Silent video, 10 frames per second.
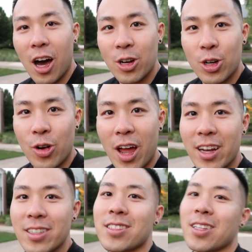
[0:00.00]

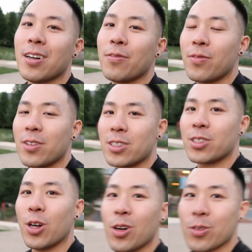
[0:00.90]
undergrad and stuff.
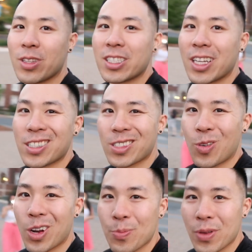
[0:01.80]
So they changed
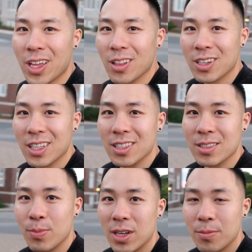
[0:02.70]
quite a bit. Look at
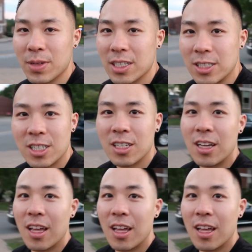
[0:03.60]
this mother bitch.